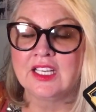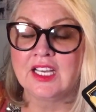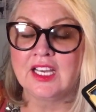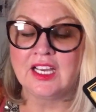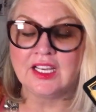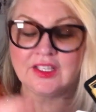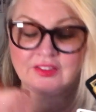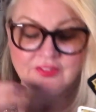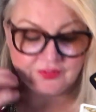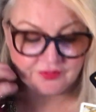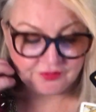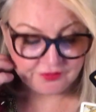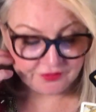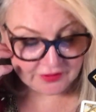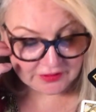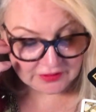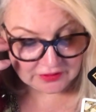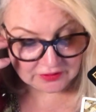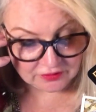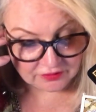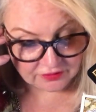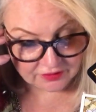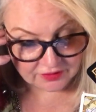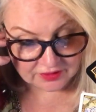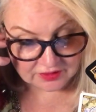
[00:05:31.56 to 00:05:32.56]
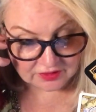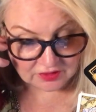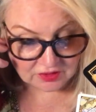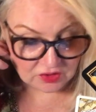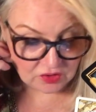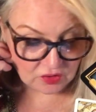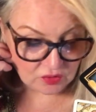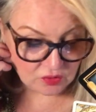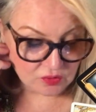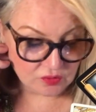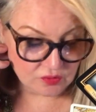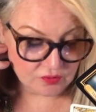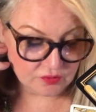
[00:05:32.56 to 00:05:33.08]
I feel that
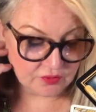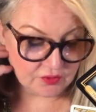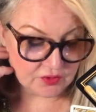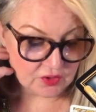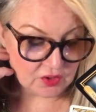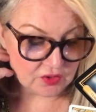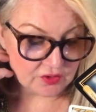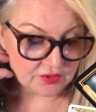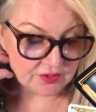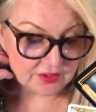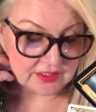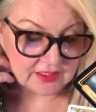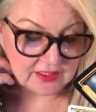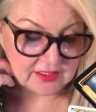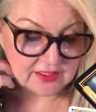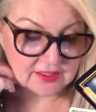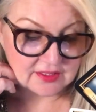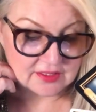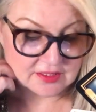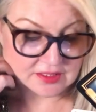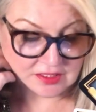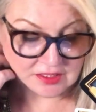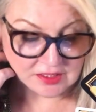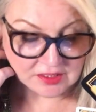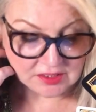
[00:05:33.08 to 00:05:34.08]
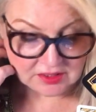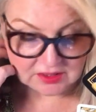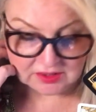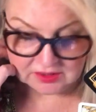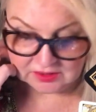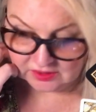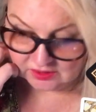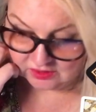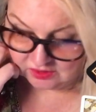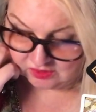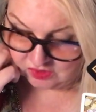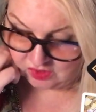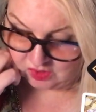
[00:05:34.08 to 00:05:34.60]
you've got this
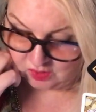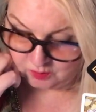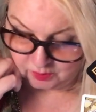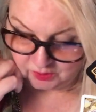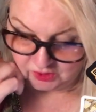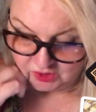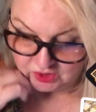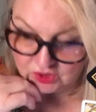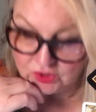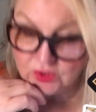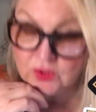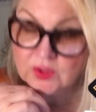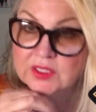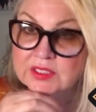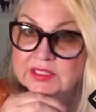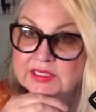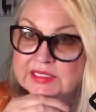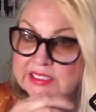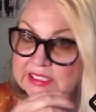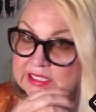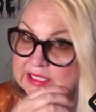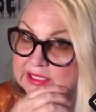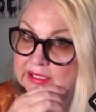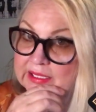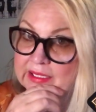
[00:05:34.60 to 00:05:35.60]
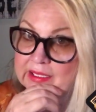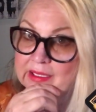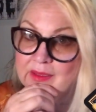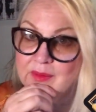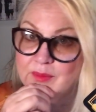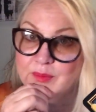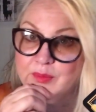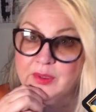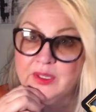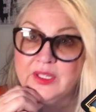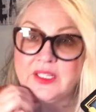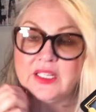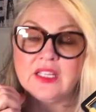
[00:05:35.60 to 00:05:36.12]
opportunity,
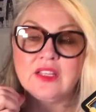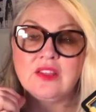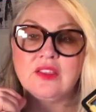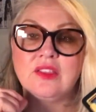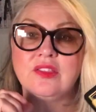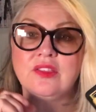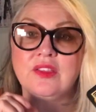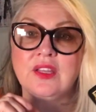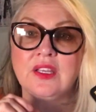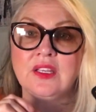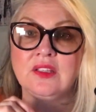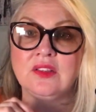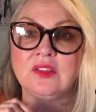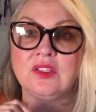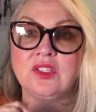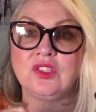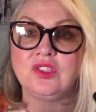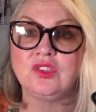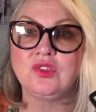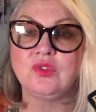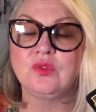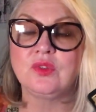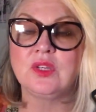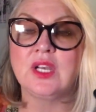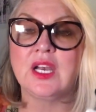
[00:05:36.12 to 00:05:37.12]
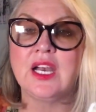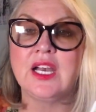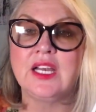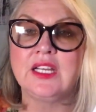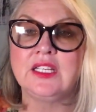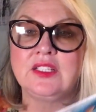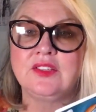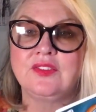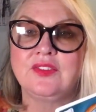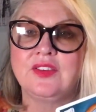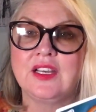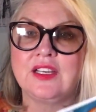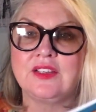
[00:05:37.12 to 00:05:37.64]
but I think that you
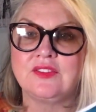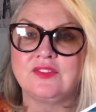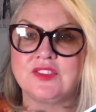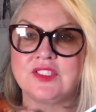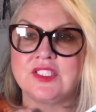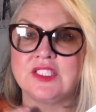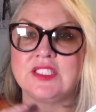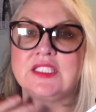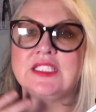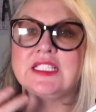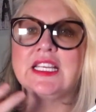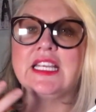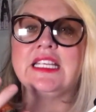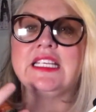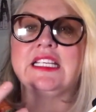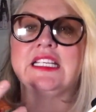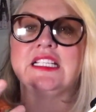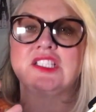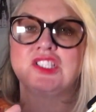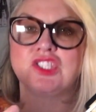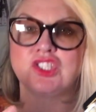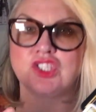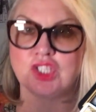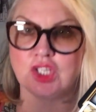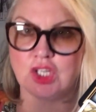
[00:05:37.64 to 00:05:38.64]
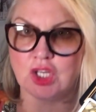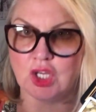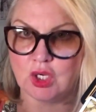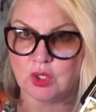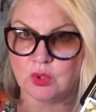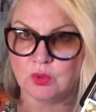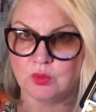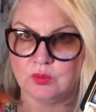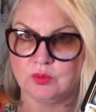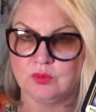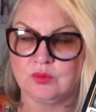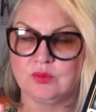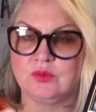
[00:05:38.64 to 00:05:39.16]
kind of have to take it slow.
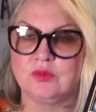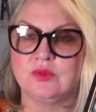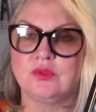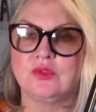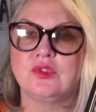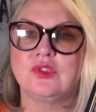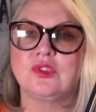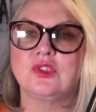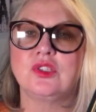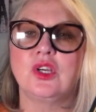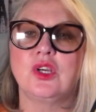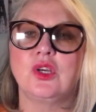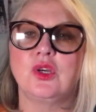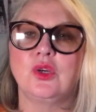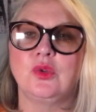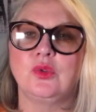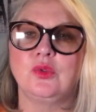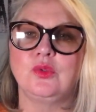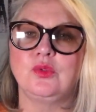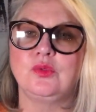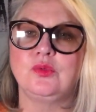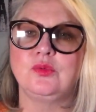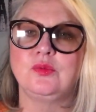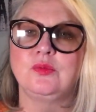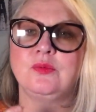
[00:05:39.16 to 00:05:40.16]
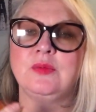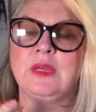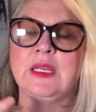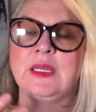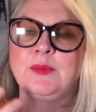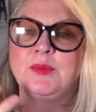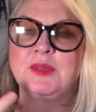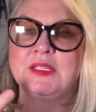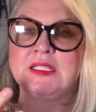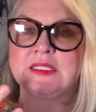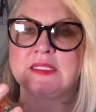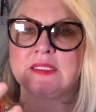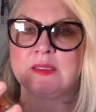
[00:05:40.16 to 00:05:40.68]
So
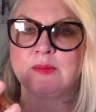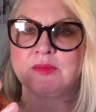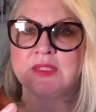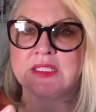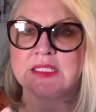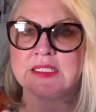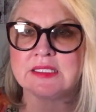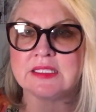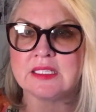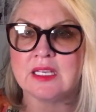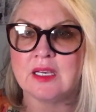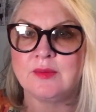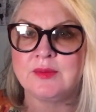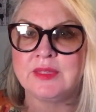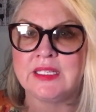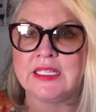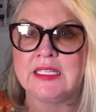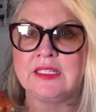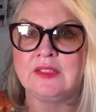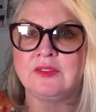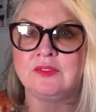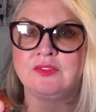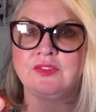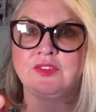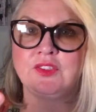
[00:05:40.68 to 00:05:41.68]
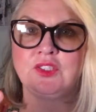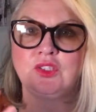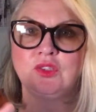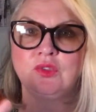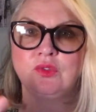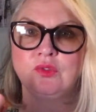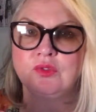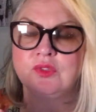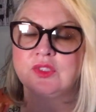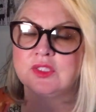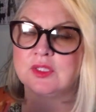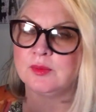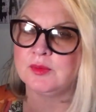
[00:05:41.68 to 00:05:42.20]
maybe somebody's coming in for
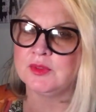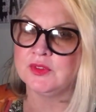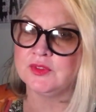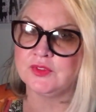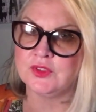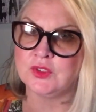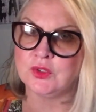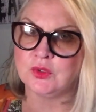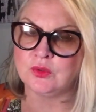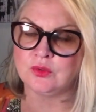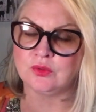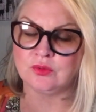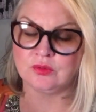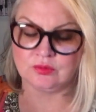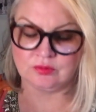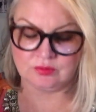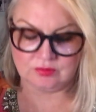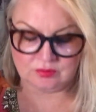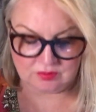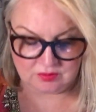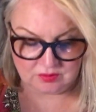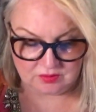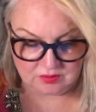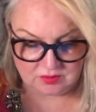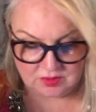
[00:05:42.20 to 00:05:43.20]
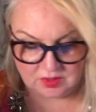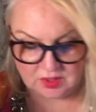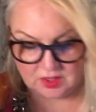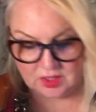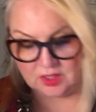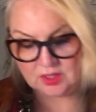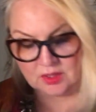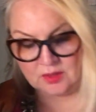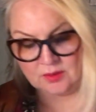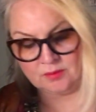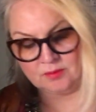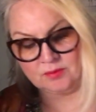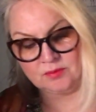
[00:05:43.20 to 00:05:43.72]
you. Some of you
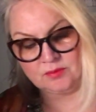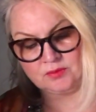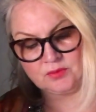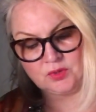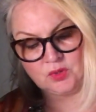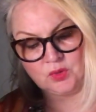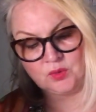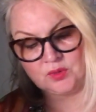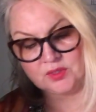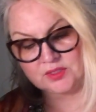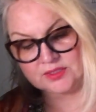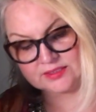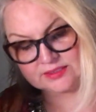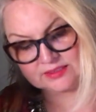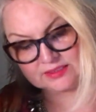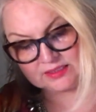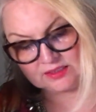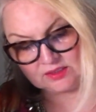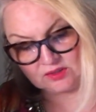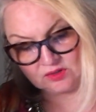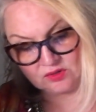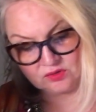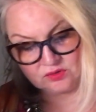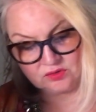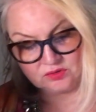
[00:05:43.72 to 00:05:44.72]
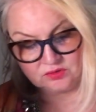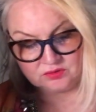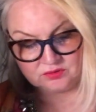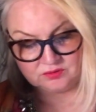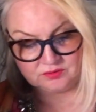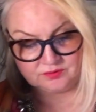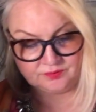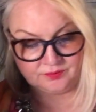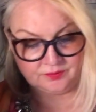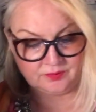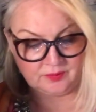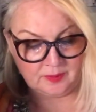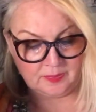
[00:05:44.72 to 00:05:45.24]
who are single,